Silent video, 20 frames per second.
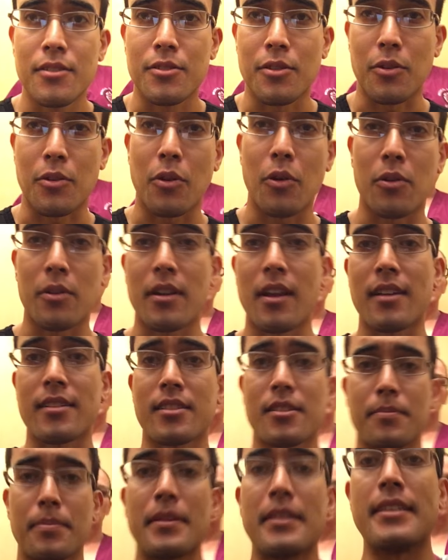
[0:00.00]
So
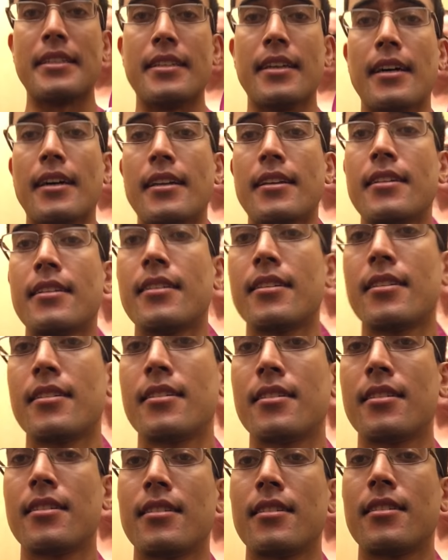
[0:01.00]
colonoscopy done.
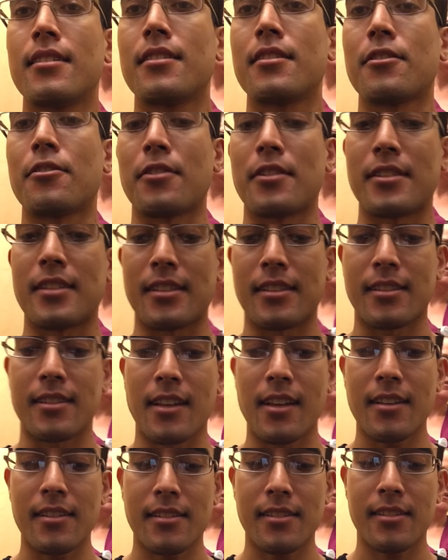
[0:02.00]
Great
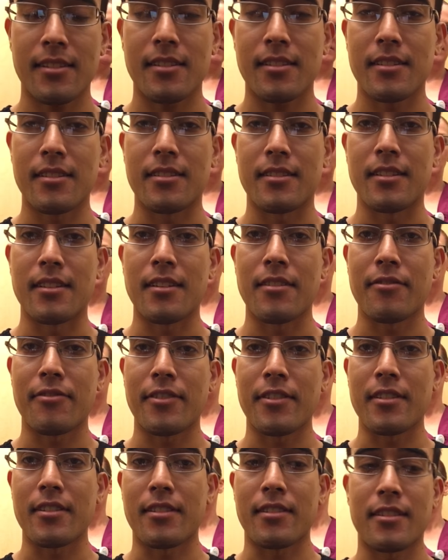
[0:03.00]
success. Didn't
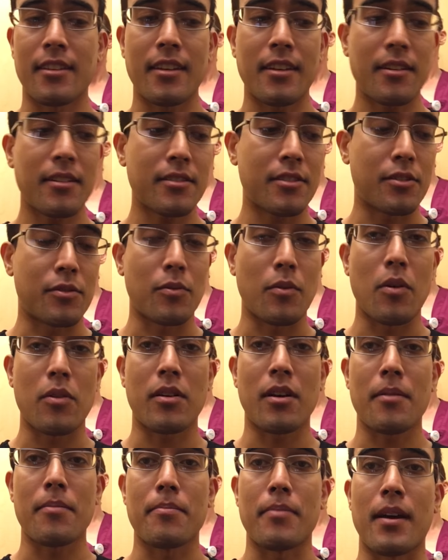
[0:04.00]
feel a thing. Just
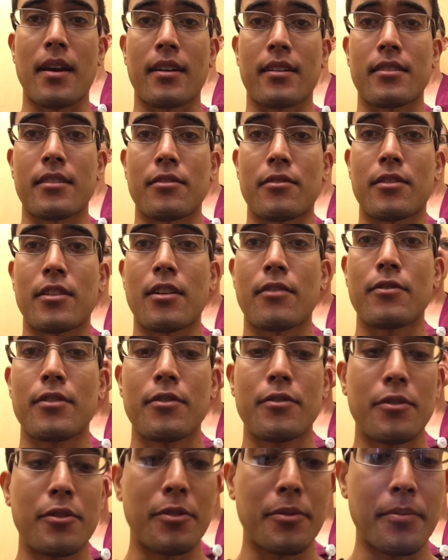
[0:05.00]
woke up back in the
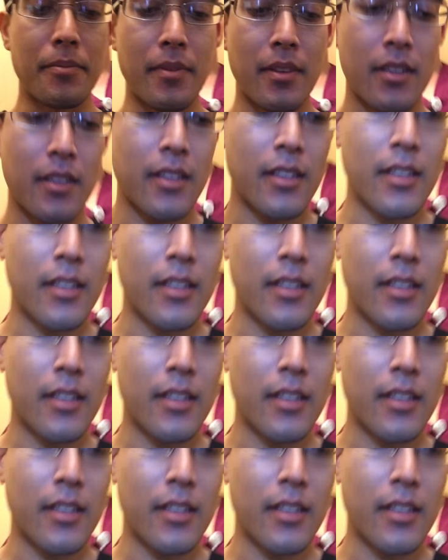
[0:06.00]
recovery room.